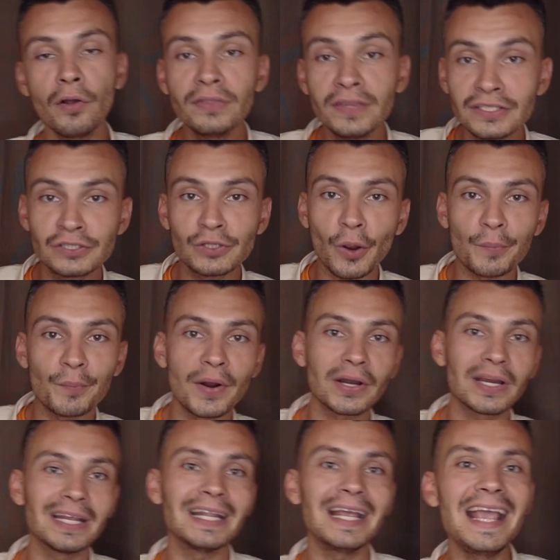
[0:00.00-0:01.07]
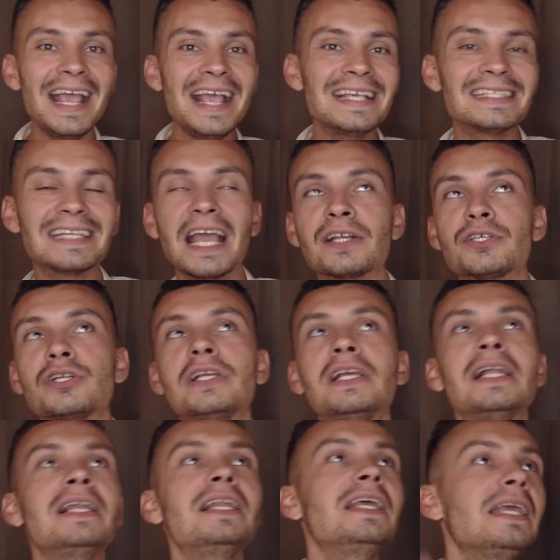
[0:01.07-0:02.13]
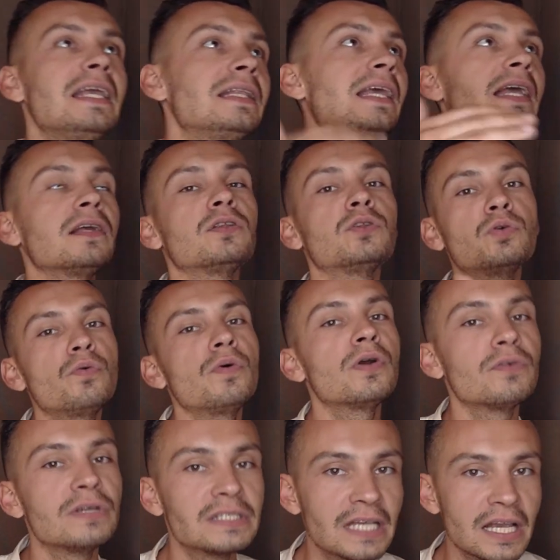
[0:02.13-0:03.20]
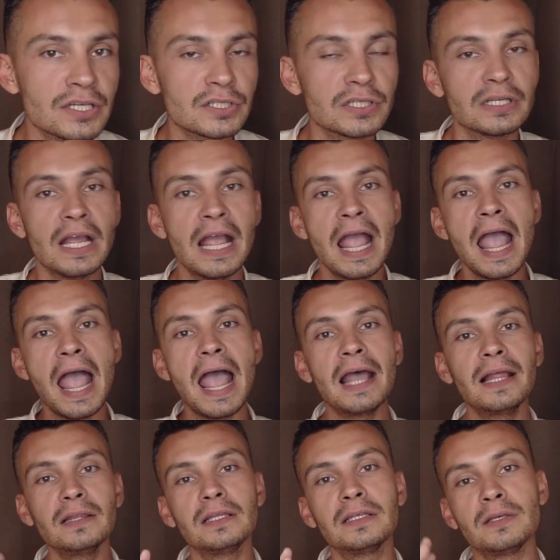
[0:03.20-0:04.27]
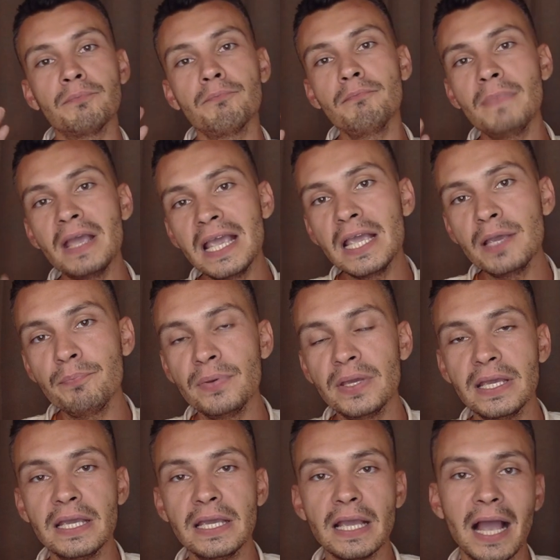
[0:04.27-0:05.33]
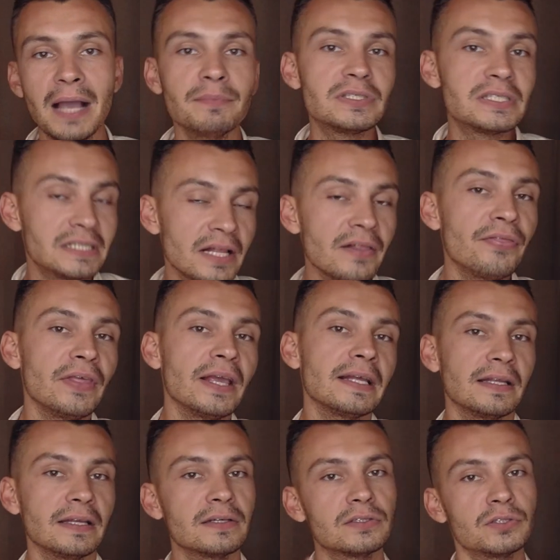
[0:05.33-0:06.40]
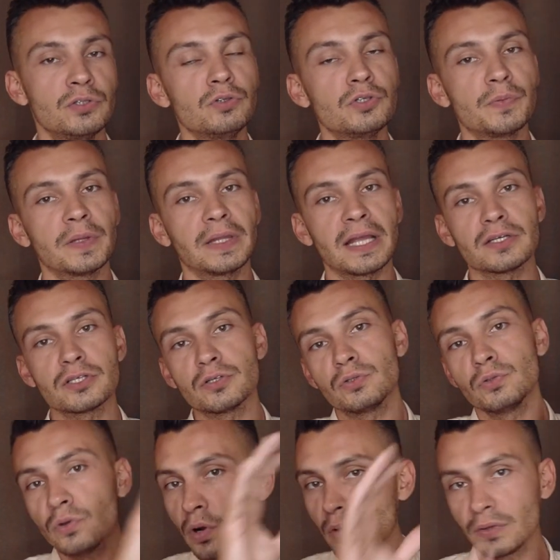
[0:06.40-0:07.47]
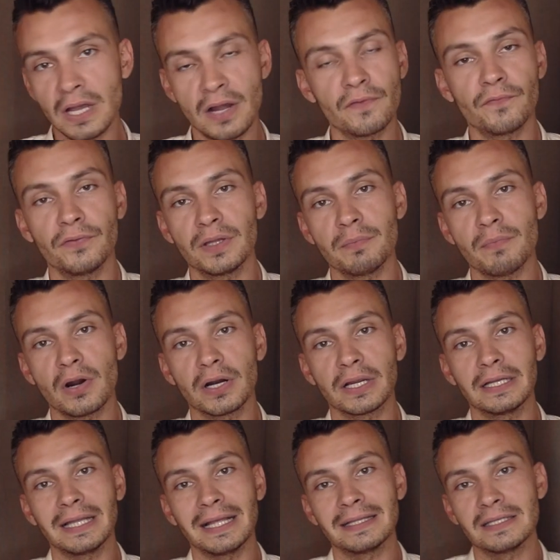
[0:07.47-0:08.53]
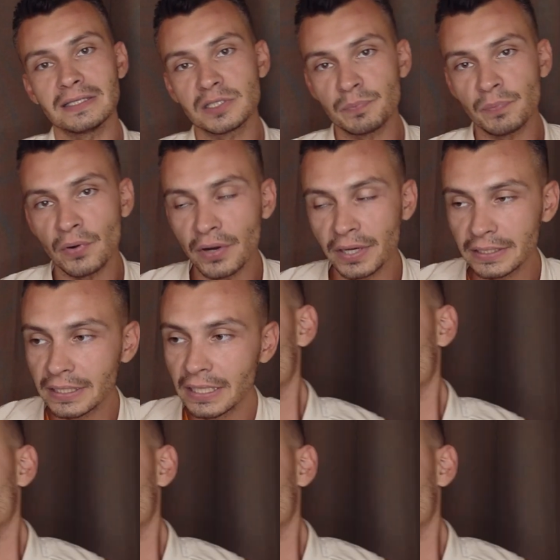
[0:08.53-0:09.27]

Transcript: on the stock market is actually leading to a recession, and maybe I'm still thinking there's huge potential to go down for the market at this point